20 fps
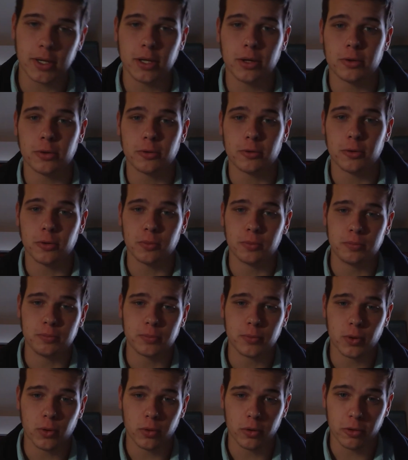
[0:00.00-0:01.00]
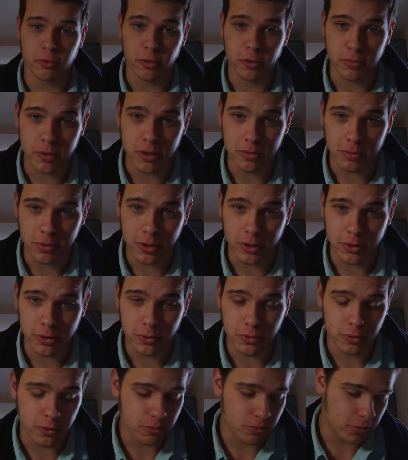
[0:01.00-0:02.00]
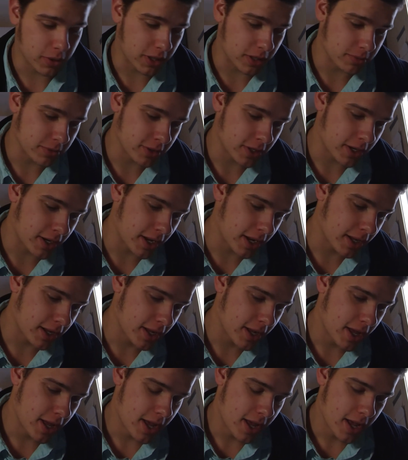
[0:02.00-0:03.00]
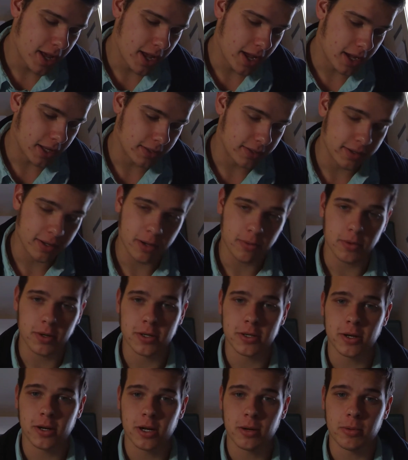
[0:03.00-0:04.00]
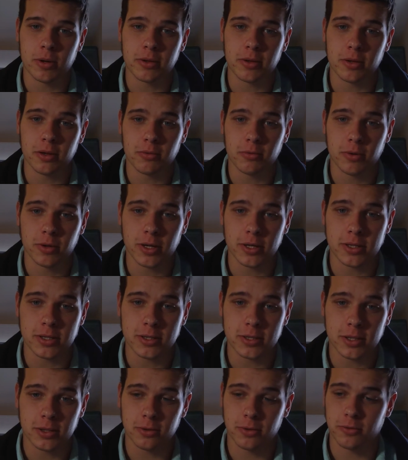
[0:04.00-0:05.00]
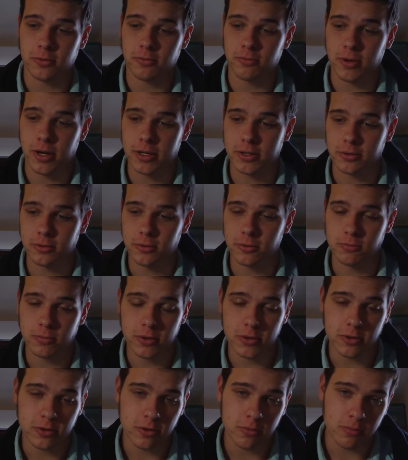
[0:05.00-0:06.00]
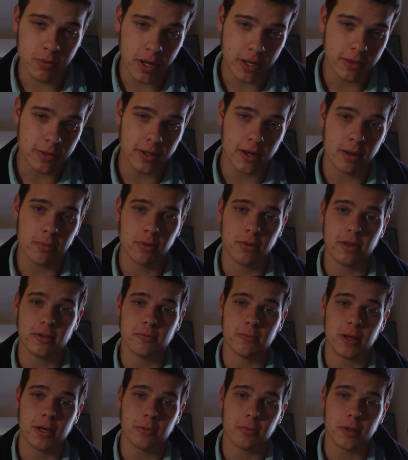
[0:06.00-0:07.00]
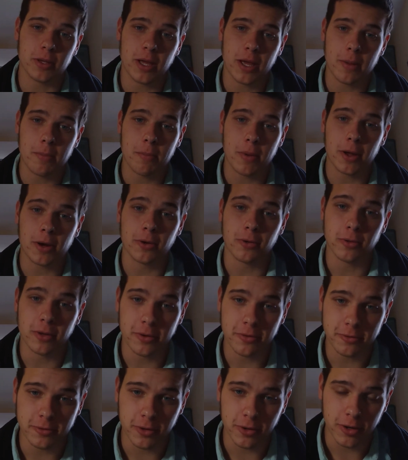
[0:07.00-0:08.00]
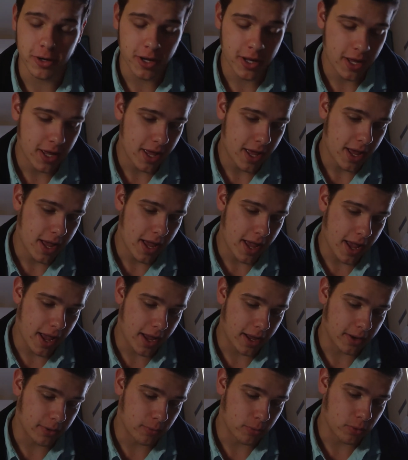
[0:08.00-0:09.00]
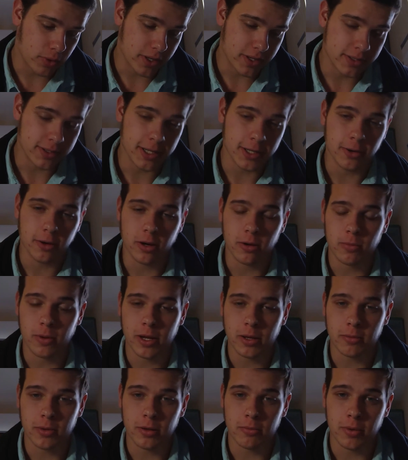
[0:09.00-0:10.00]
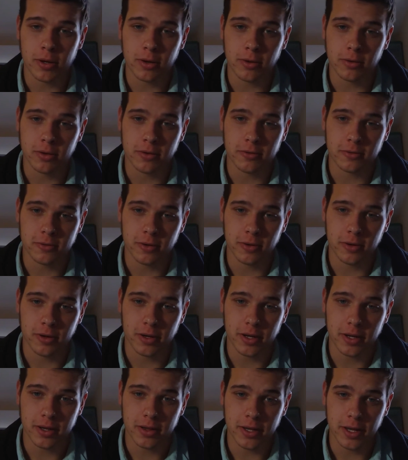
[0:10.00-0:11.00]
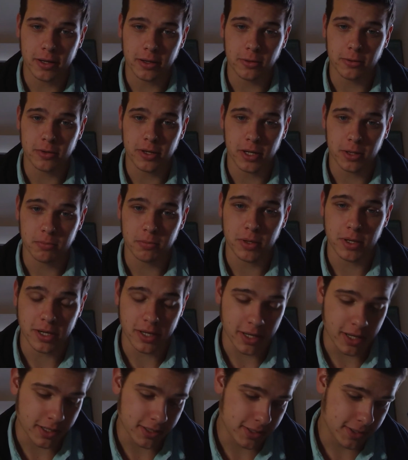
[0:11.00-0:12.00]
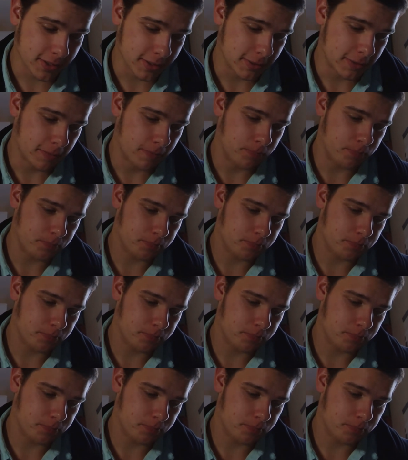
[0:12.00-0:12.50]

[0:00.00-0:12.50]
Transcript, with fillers: Hello YouTube, or three people on YouTube. My name's Sutton Hay, and today I want to talk about the three lessons I learned from high school speech and debate that I believe make me a better lifter and will continue to make me a better lifter than those I compete against.